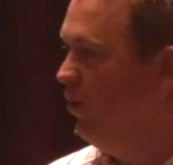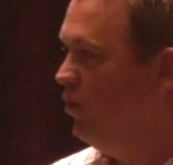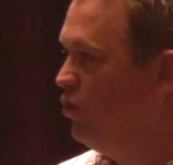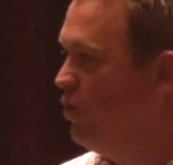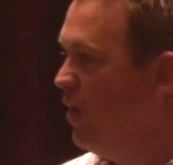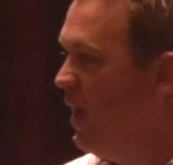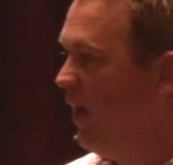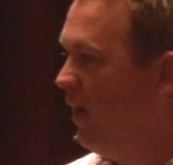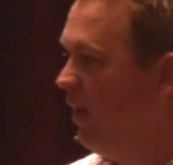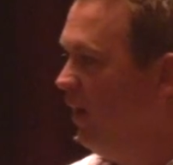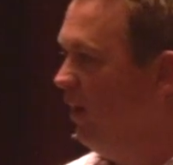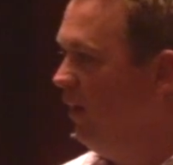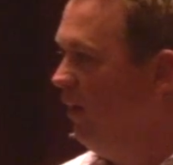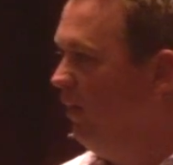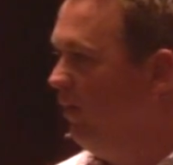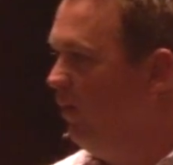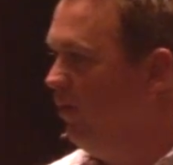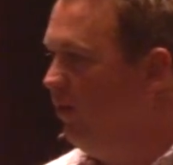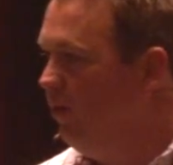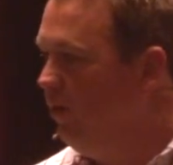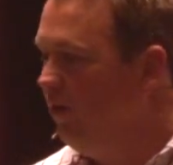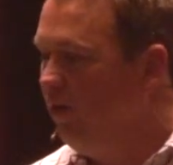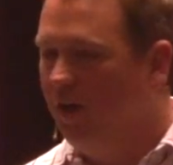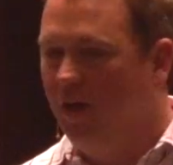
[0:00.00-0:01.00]
your jacket
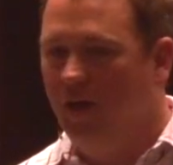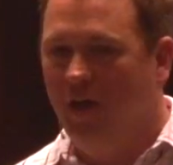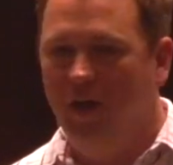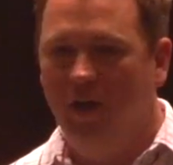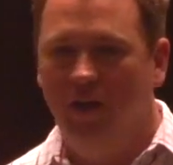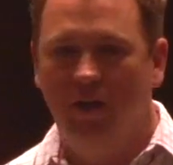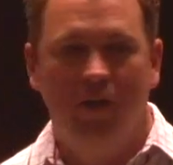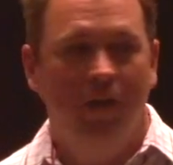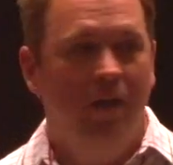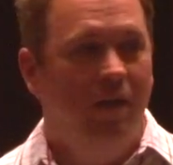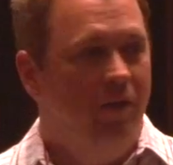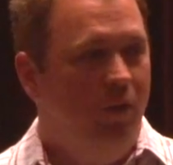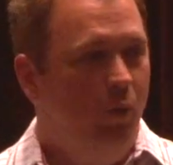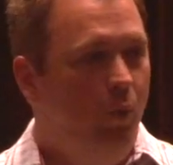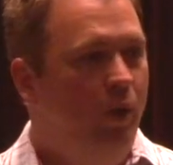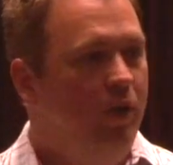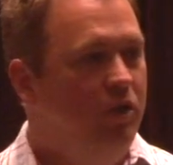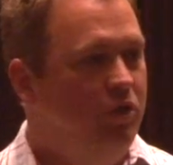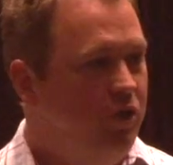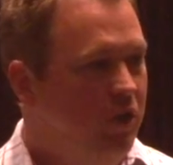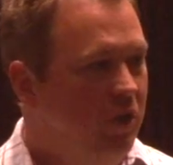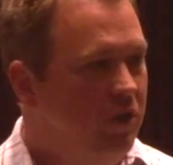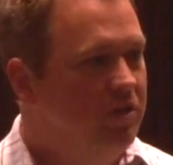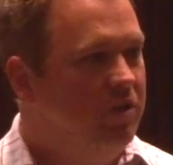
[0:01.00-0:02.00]
either. The
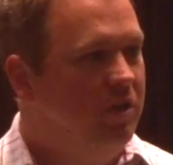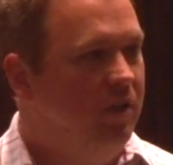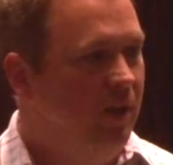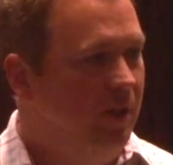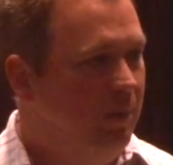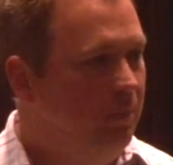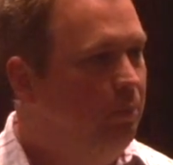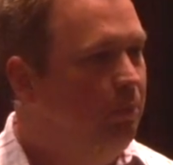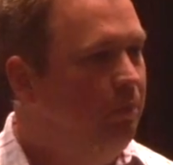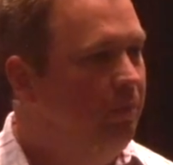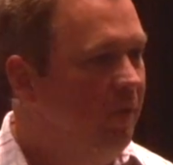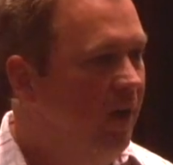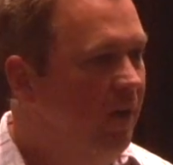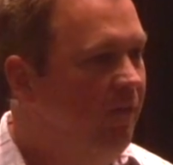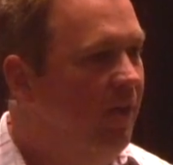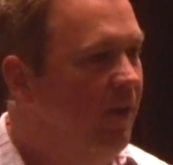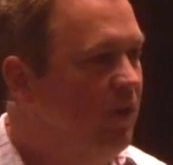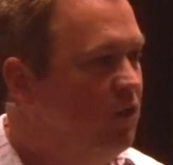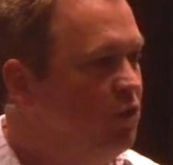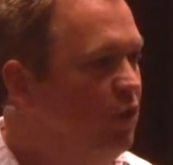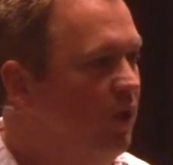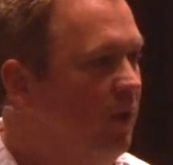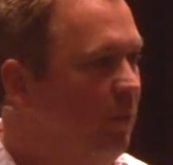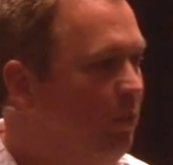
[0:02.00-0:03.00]
wind chill is going to
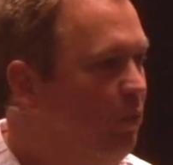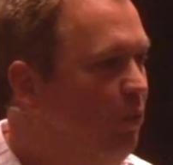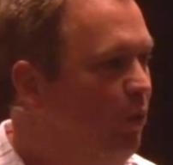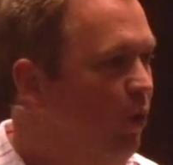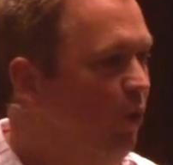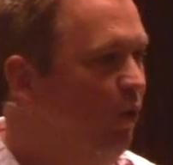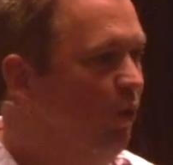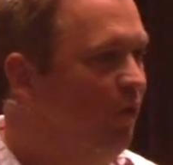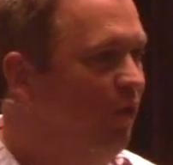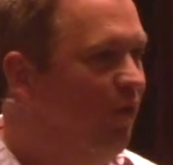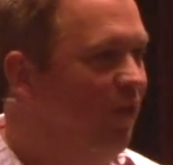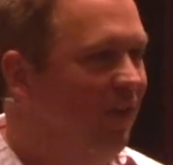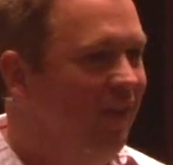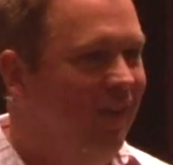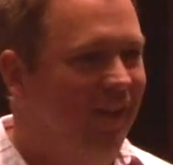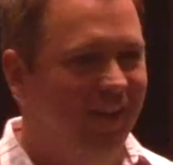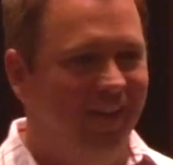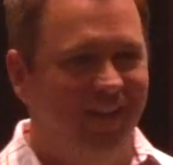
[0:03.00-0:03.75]
eventually improve.